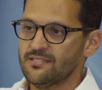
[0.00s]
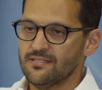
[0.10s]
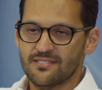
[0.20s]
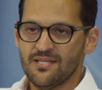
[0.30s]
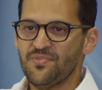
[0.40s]

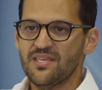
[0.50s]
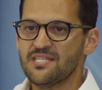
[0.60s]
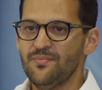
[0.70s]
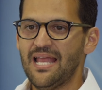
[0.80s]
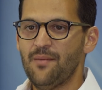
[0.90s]
Something
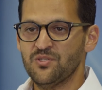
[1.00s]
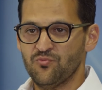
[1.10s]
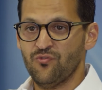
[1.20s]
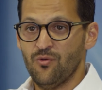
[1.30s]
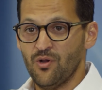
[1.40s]
similar happens
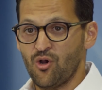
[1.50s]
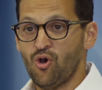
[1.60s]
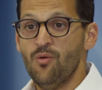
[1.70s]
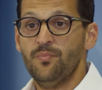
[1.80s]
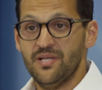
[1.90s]
from a
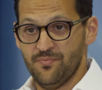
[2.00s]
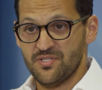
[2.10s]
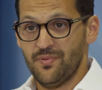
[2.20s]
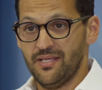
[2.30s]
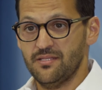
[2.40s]
company
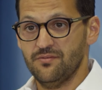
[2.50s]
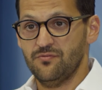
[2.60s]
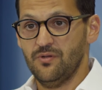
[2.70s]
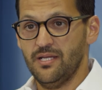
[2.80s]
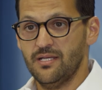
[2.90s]
perspective,
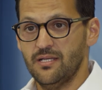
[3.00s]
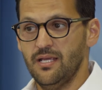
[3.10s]
right?